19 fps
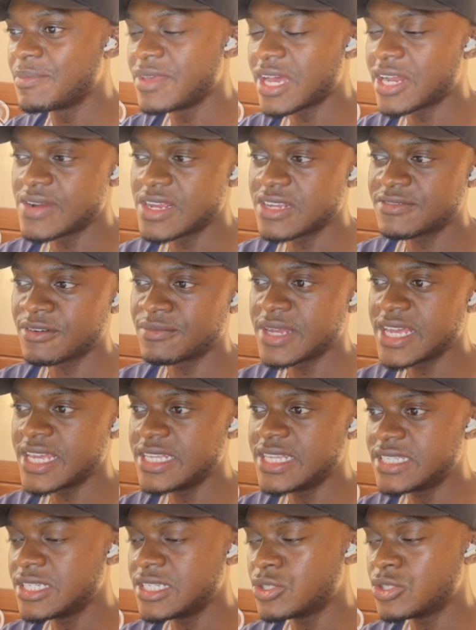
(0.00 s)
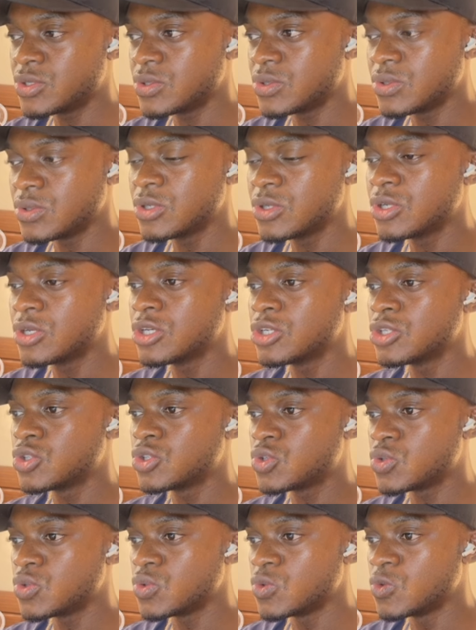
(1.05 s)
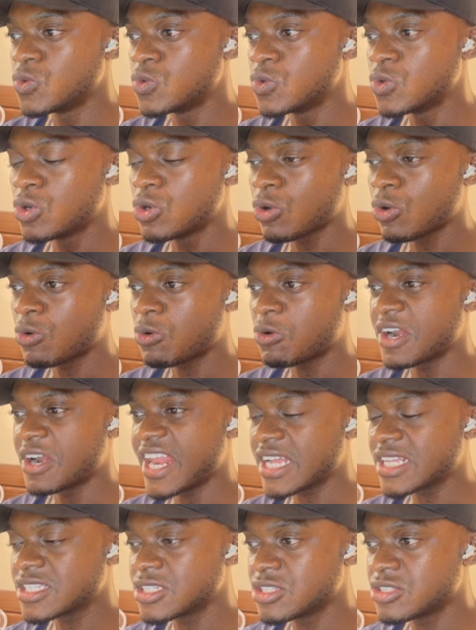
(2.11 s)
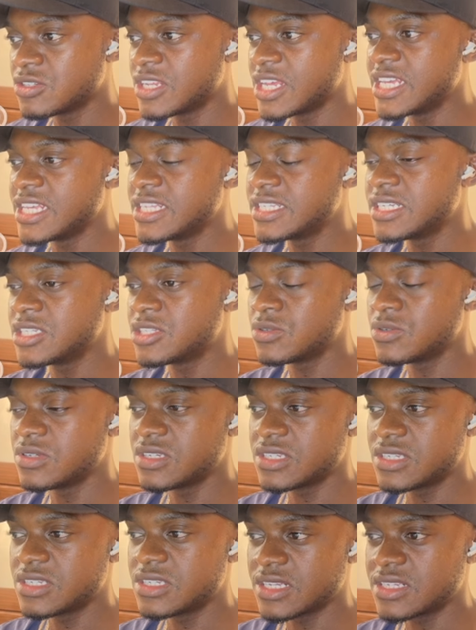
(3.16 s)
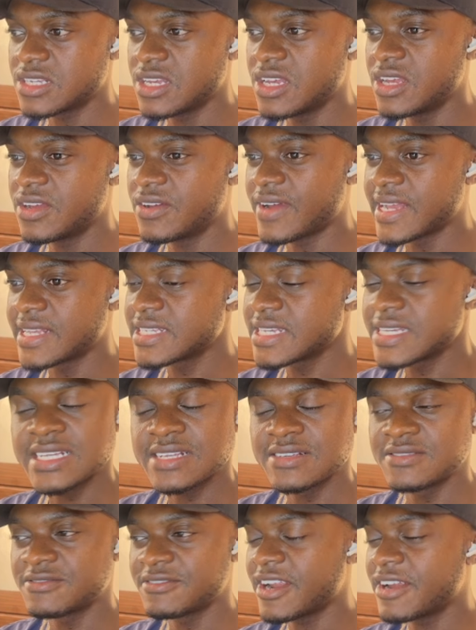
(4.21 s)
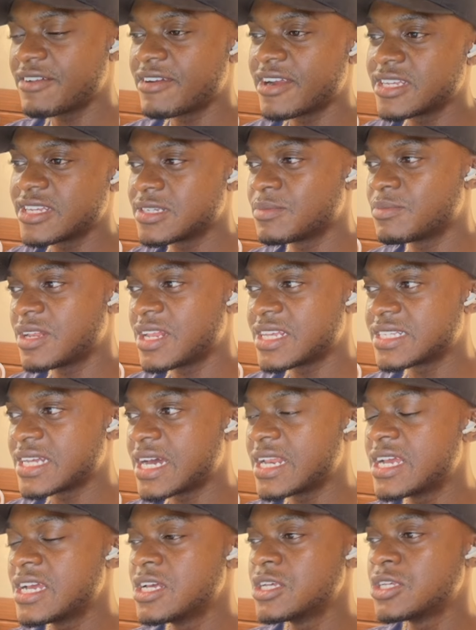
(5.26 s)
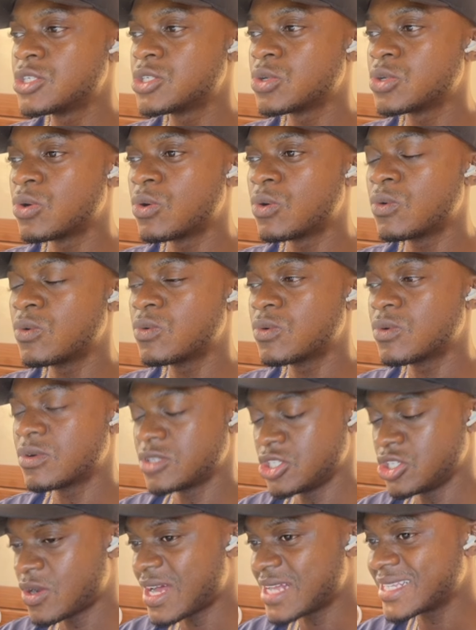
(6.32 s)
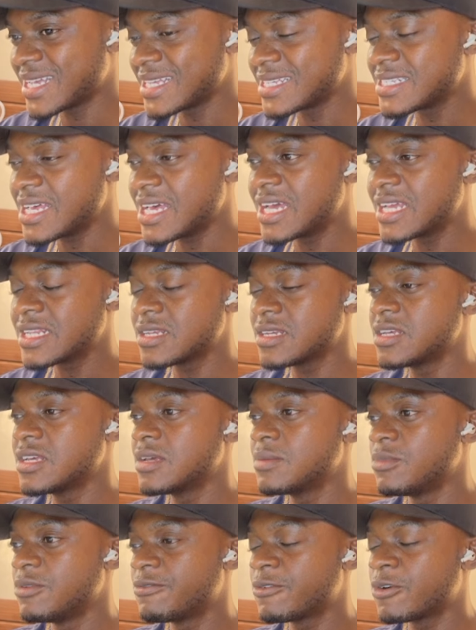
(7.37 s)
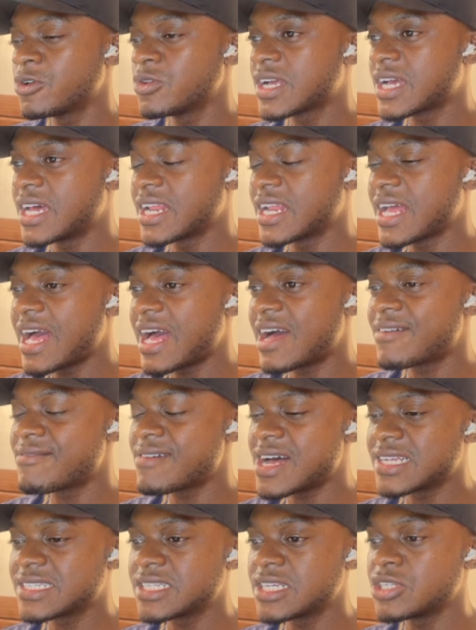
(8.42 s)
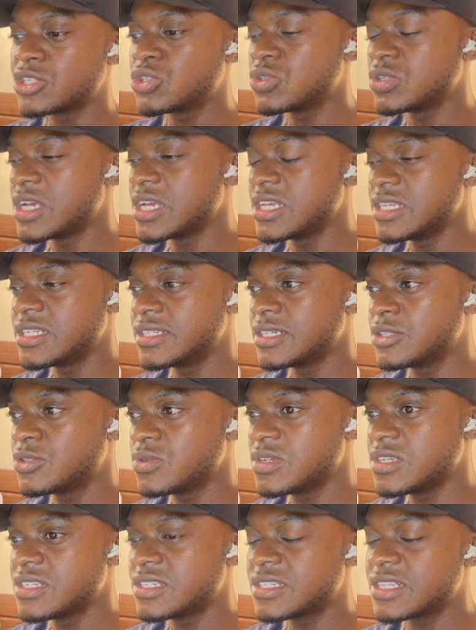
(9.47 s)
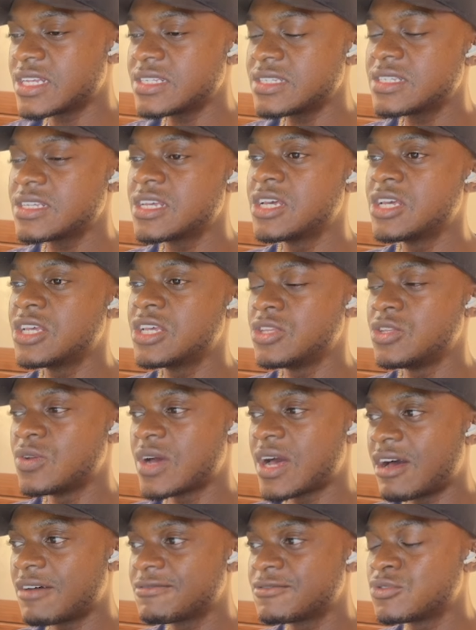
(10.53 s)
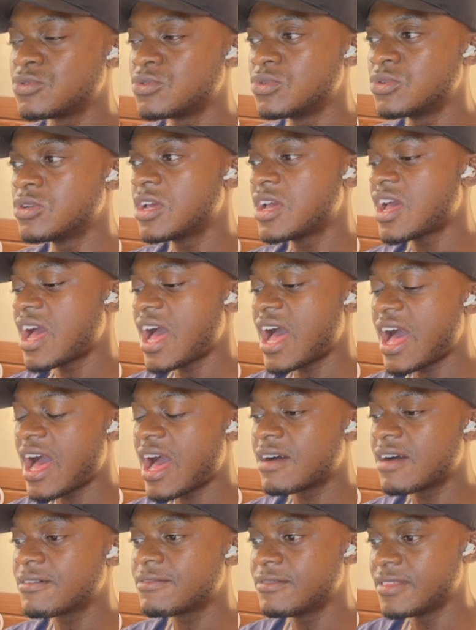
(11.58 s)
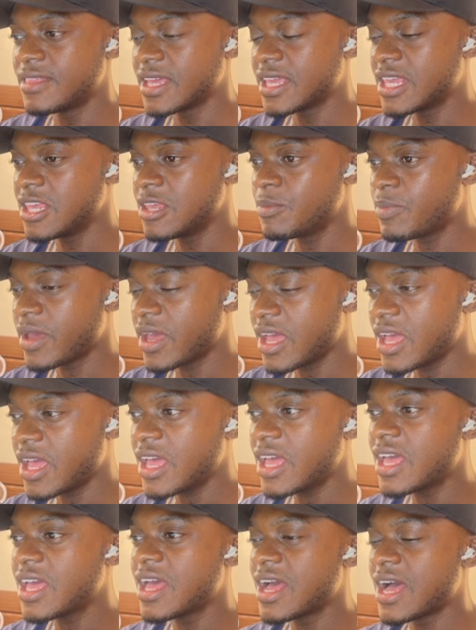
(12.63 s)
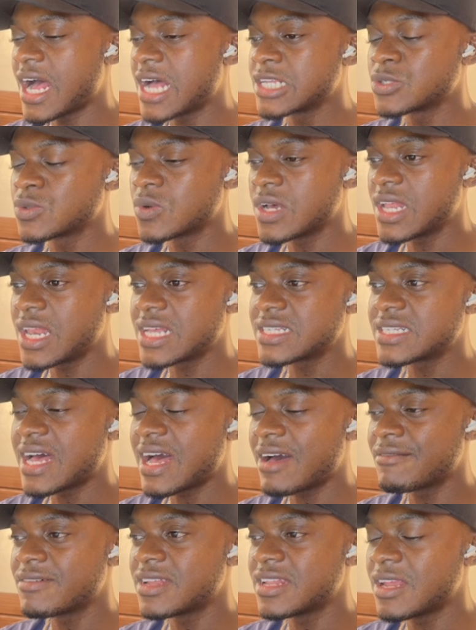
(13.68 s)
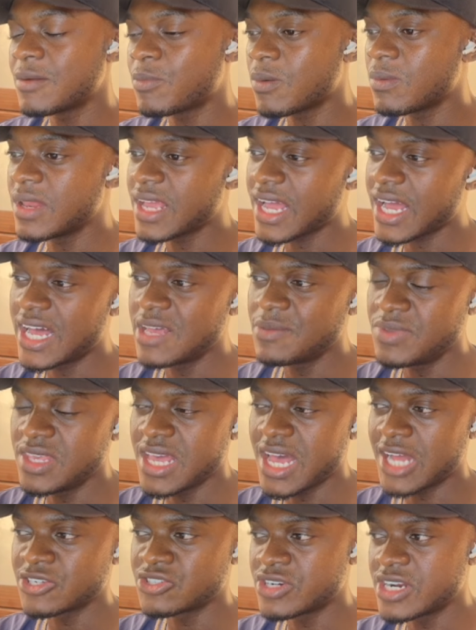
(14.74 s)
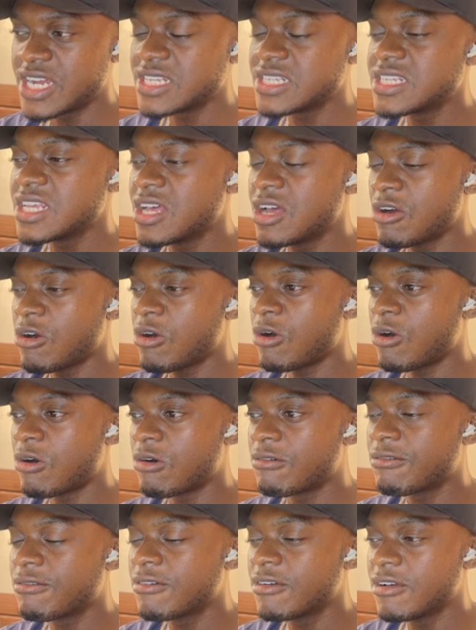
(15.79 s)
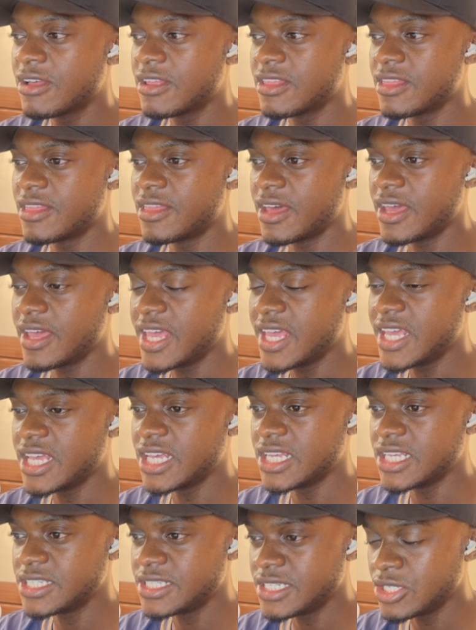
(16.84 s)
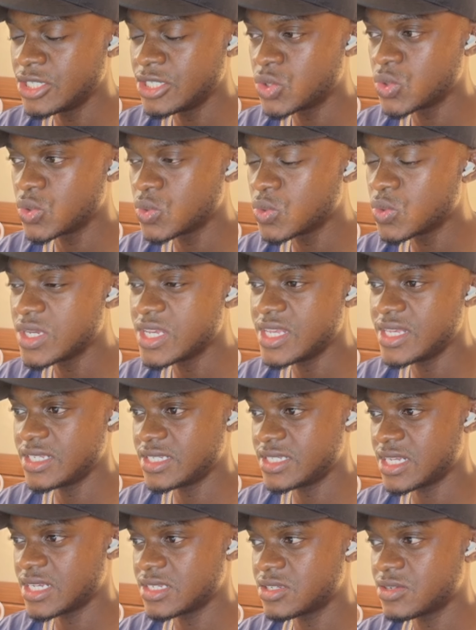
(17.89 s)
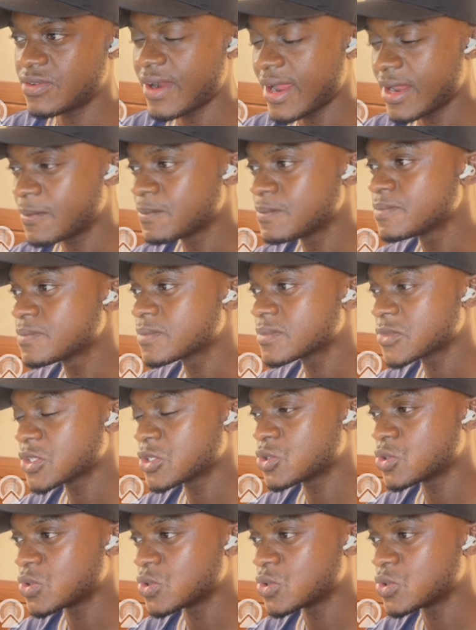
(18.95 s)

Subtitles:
address from the EC2 to connect to the EC2 instance, right? It's very, very simple as that. So, as I said, before you can have access to the EC2 instance, you have to have the key pair as well as having the public IP address of the EC2 instance, right? So